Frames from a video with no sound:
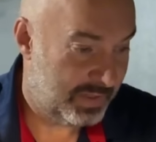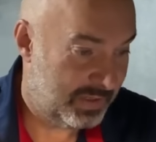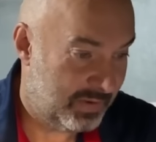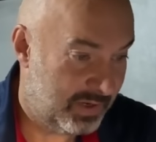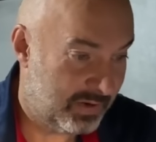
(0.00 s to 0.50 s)

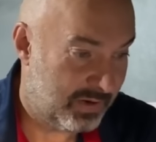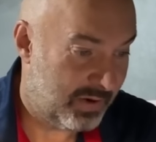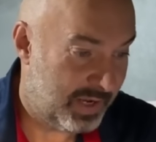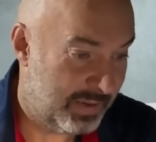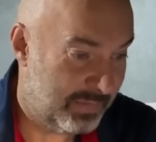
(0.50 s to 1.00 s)
anyway, like
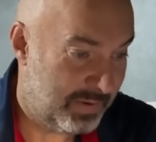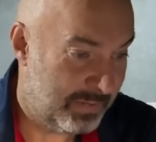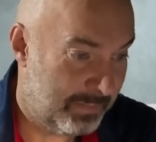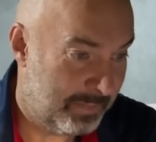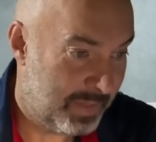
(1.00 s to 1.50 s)
I
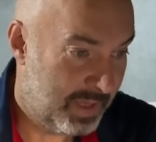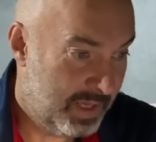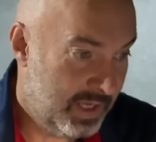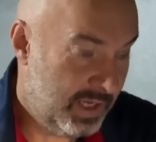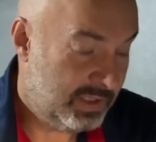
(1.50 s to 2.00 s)
am.
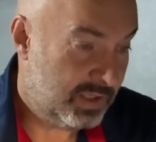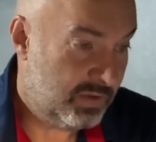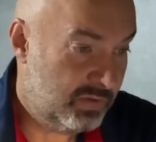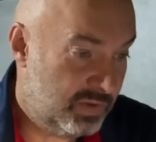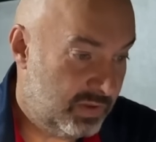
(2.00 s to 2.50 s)

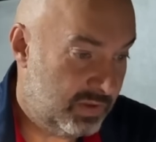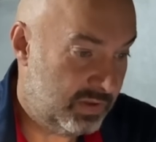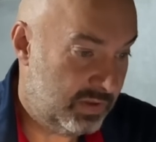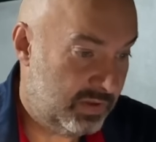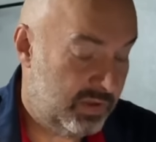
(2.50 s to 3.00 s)
So
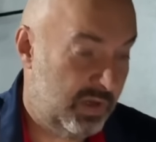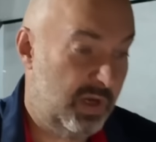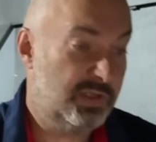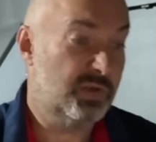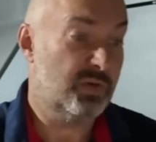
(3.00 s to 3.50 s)

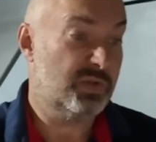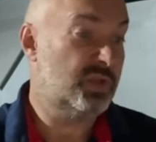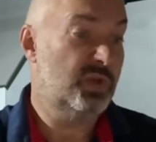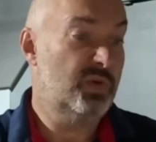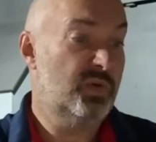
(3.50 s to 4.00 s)
a dot
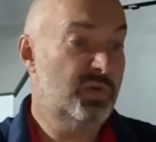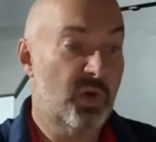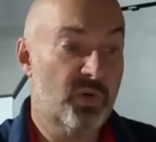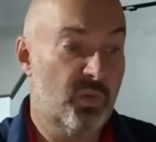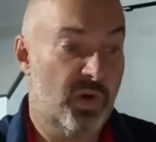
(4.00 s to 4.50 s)
two
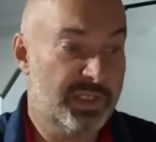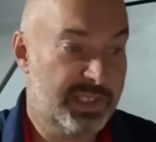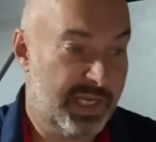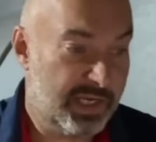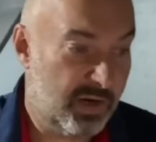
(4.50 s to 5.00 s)

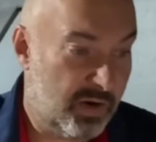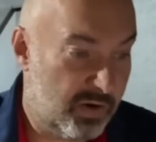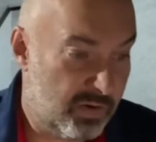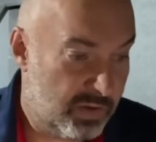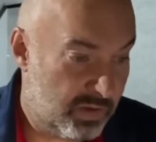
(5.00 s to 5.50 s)
non-YSAC
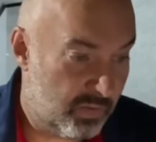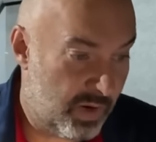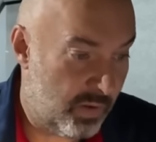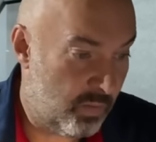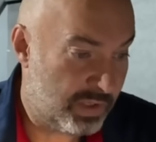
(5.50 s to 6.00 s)
car
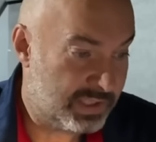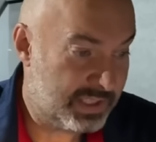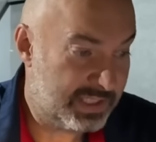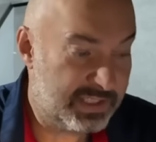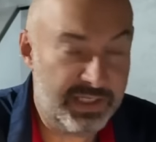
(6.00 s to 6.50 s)
around
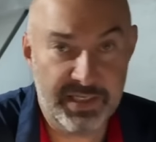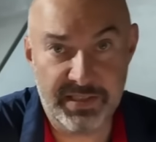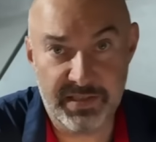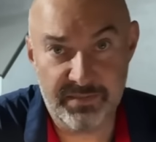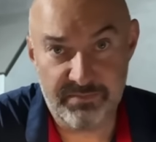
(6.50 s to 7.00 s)

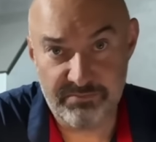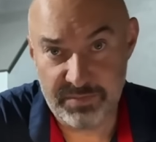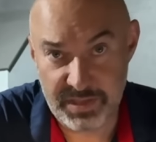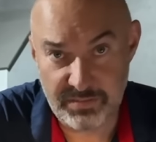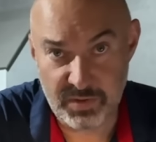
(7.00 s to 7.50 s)
160s
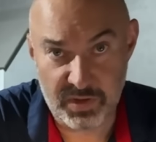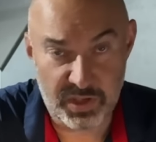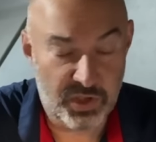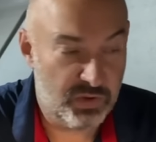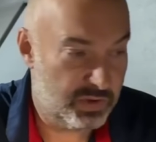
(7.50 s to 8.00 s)
seems like a
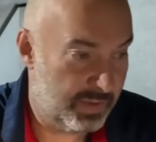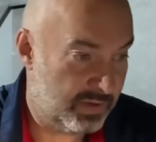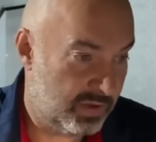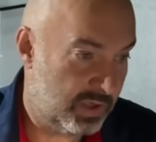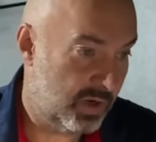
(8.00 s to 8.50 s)
huge
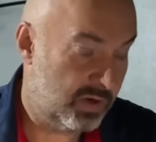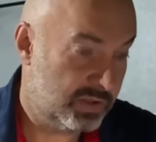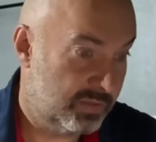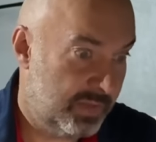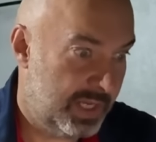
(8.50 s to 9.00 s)
amount of car
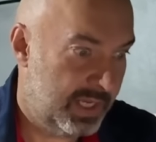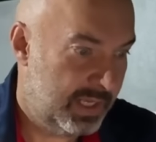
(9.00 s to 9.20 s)
to me.